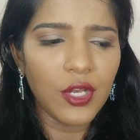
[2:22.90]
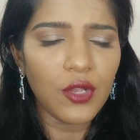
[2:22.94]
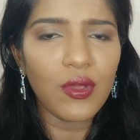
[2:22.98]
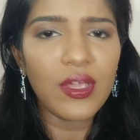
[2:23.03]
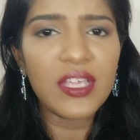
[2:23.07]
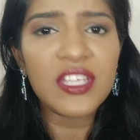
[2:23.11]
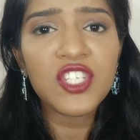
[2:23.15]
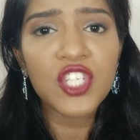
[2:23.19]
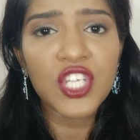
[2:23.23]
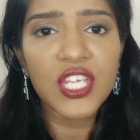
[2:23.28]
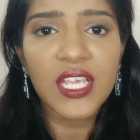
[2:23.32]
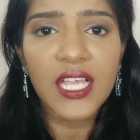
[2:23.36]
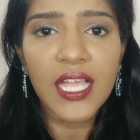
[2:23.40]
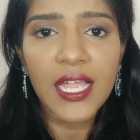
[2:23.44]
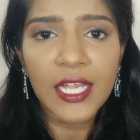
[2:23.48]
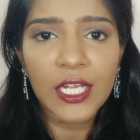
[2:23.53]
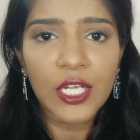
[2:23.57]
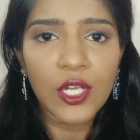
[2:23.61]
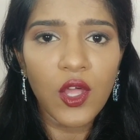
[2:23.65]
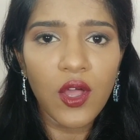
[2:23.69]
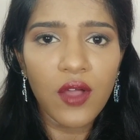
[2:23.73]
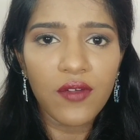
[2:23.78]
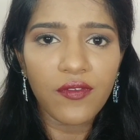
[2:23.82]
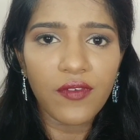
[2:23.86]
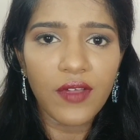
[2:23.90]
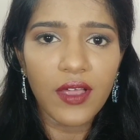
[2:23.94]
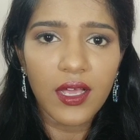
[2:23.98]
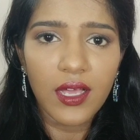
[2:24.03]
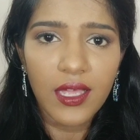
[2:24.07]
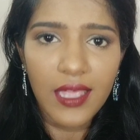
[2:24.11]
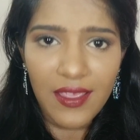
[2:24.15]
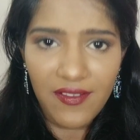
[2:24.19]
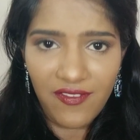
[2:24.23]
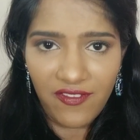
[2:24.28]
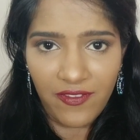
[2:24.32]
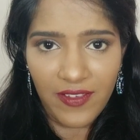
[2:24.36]
itchy kind of
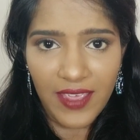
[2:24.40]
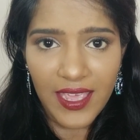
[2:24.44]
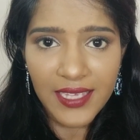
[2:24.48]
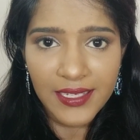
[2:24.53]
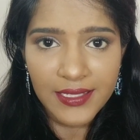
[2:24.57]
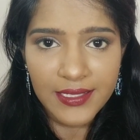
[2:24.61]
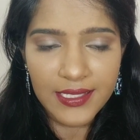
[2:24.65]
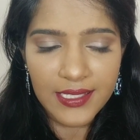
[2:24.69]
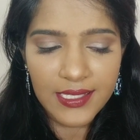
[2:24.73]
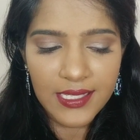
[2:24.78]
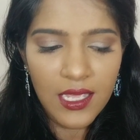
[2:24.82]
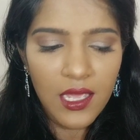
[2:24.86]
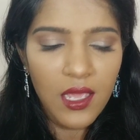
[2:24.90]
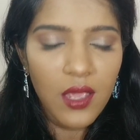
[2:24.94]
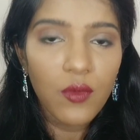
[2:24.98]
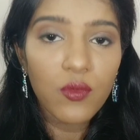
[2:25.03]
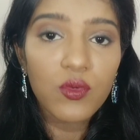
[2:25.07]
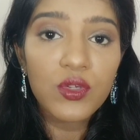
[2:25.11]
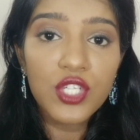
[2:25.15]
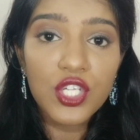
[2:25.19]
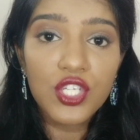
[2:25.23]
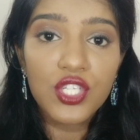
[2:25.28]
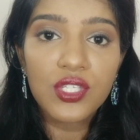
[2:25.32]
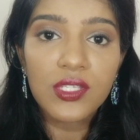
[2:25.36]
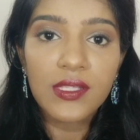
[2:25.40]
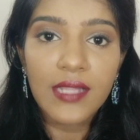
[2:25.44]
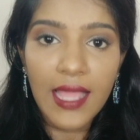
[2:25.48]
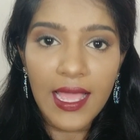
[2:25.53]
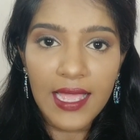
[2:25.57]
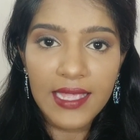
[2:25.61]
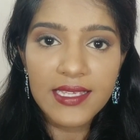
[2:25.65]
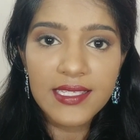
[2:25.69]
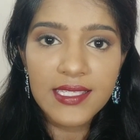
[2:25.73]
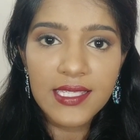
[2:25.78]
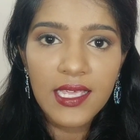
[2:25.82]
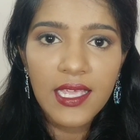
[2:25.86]
effects, which is
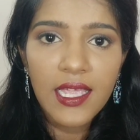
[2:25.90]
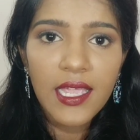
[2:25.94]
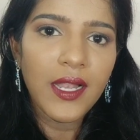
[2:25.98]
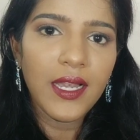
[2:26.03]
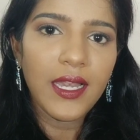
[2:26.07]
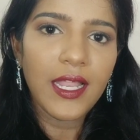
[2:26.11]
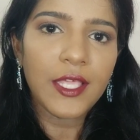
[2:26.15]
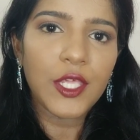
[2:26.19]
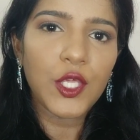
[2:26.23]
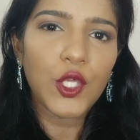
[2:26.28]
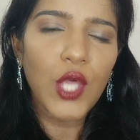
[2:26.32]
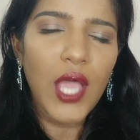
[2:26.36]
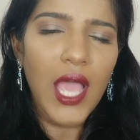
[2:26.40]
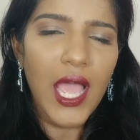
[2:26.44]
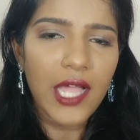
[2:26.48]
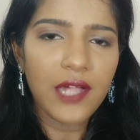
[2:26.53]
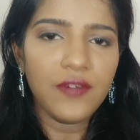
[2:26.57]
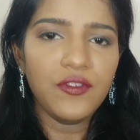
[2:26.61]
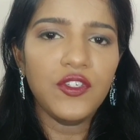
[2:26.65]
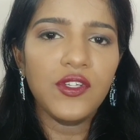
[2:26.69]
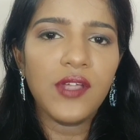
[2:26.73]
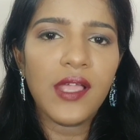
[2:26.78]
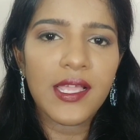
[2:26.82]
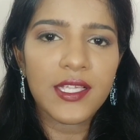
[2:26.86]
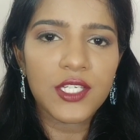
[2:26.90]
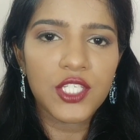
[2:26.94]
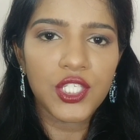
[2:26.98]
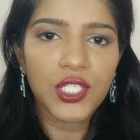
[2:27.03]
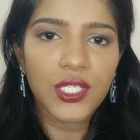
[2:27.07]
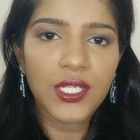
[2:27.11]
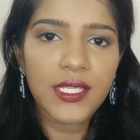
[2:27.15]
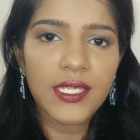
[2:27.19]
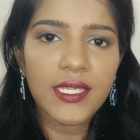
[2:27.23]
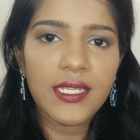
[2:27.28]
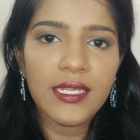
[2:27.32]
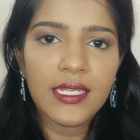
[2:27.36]
nice. Like you have to
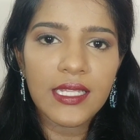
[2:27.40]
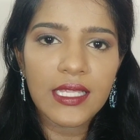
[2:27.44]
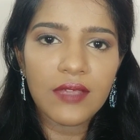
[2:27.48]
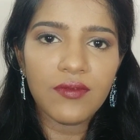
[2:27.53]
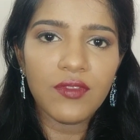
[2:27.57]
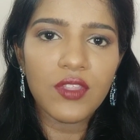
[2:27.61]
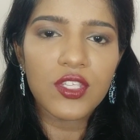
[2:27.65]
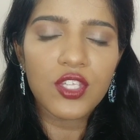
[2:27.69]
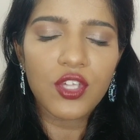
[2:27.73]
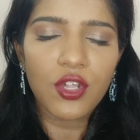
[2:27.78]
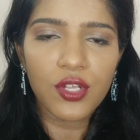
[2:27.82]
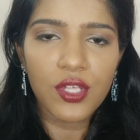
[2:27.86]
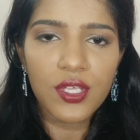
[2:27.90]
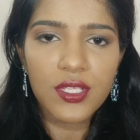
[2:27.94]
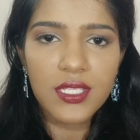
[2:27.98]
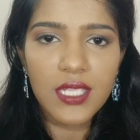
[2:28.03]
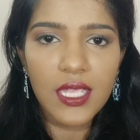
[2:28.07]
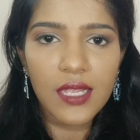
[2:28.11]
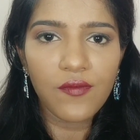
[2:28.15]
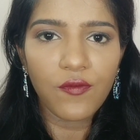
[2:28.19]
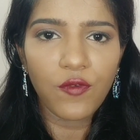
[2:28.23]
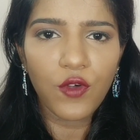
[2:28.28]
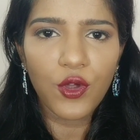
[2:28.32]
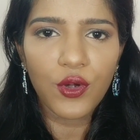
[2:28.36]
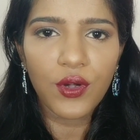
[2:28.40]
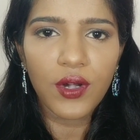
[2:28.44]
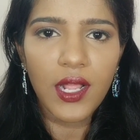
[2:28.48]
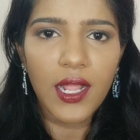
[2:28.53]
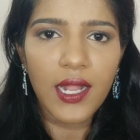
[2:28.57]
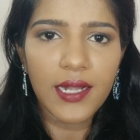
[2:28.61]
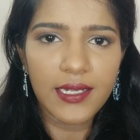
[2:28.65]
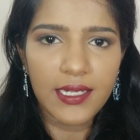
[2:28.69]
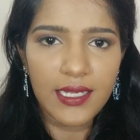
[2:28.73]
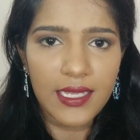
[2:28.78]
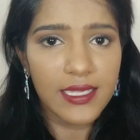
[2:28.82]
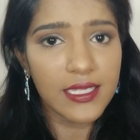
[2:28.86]
actually leave this on your skin for
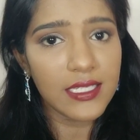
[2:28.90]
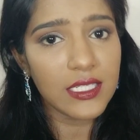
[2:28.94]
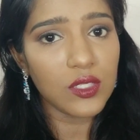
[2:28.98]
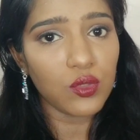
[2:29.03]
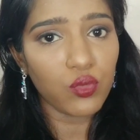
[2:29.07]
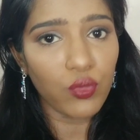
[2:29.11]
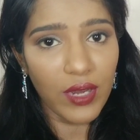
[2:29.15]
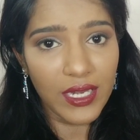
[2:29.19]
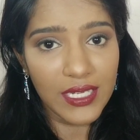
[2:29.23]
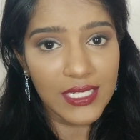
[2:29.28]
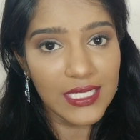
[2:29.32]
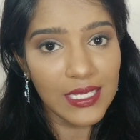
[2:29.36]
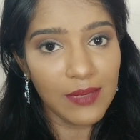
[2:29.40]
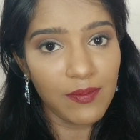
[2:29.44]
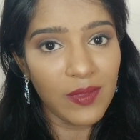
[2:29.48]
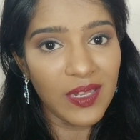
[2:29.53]
at least 20